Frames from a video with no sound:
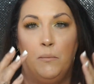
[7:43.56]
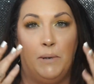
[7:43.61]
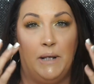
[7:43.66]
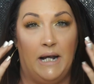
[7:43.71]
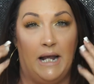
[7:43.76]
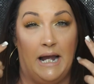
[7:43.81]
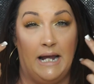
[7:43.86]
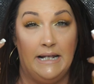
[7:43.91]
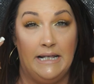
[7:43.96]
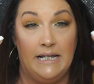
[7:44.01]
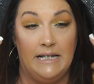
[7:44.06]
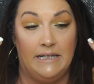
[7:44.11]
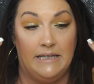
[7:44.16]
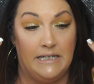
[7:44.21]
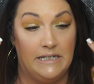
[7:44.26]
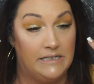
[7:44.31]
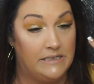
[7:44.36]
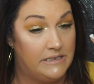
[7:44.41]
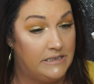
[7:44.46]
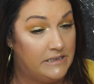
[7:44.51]
But I think
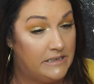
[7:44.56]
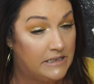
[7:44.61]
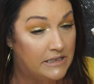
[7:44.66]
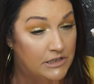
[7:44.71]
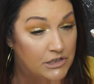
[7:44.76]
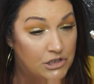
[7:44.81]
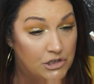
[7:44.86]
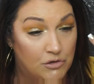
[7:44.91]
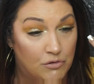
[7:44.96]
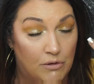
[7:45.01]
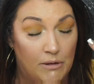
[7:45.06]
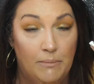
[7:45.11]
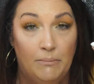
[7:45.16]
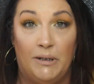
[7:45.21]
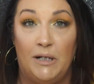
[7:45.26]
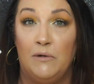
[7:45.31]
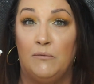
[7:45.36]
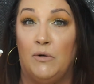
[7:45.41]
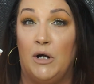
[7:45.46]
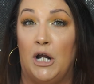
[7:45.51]
this is
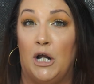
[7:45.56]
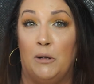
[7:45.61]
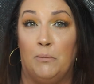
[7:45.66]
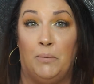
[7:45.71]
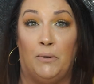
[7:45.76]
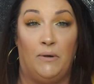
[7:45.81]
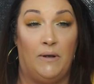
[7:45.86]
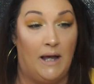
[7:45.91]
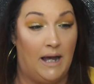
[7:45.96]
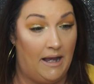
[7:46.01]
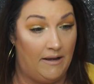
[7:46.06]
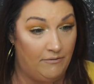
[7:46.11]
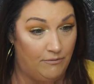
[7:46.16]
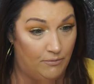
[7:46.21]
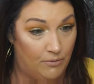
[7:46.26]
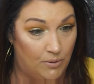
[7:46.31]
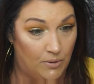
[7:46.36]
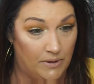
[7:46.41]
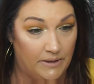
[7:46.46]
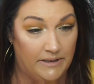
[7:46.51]
extremely wearable. I've
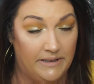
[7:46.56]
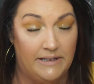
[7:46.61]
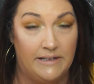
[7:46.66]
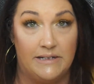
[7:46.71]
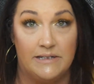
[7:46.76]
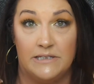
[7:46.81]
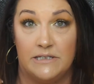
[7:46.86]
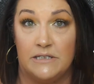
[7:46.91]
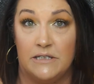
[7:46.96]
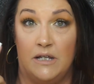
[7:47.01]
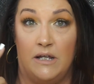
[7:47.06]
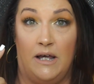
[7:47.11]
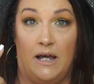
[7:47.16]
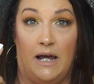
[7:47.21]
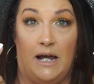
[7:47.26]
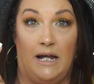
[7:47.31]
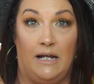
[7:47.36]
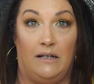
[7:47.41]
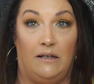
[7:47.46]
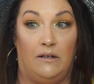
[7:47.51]
worn this
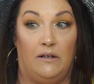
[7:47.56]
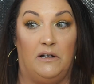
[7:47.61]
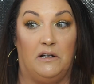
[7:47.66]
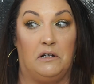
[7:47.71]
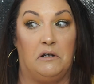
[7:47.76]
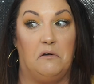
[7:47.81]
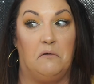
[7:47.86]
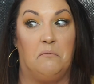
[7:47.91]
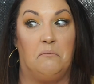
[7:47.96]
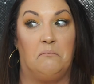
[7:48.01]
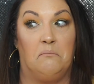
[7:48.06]
eye look